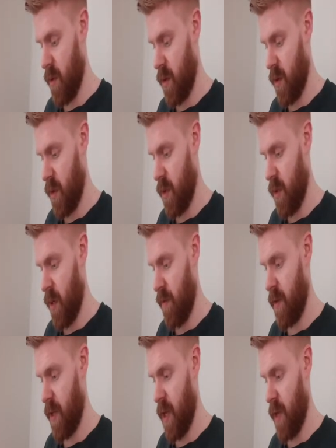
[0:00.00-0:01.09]
It's 9
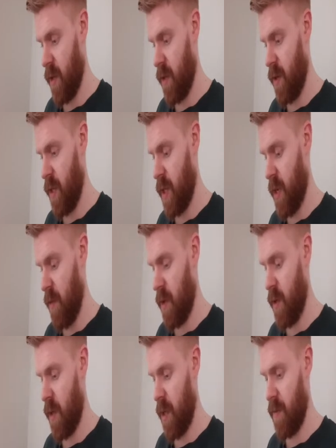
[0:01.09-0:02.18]
of 10, so only 10
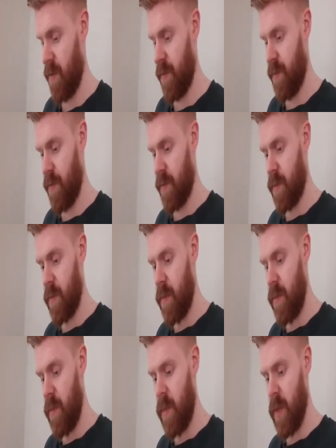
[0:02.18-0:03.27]
bits of that.
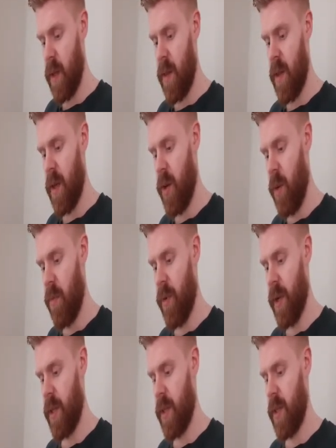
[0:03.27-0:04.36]
The other
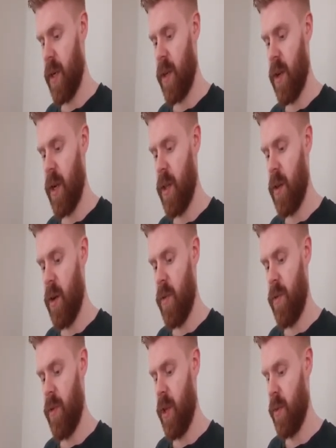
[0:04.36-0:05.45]
numberings, I didn't go
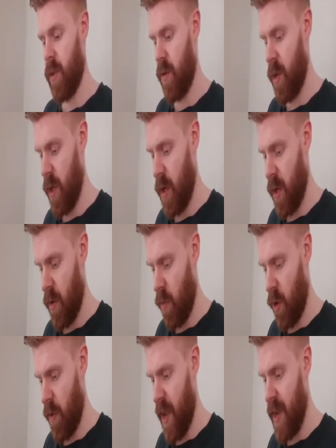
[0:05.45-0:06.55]
through them, so
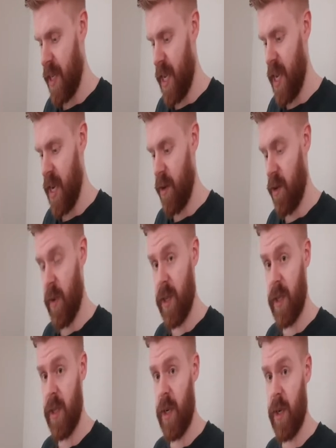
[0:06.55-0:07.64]
1 of 18 on the
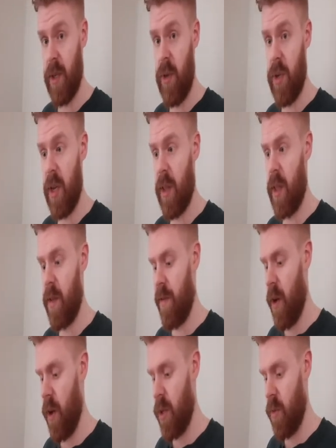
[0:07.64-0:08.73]
Wesley Sneijder. So usually, I think the
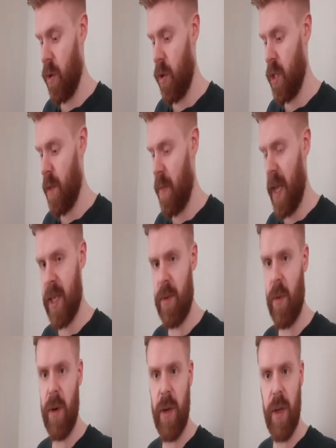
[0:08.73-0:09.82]
first one is the best
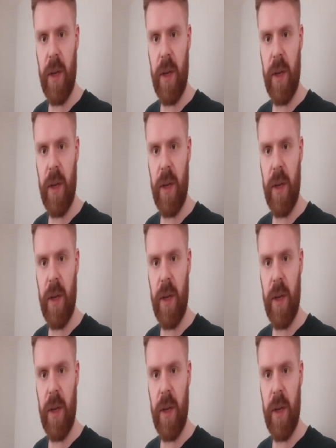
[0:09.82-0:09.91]
one.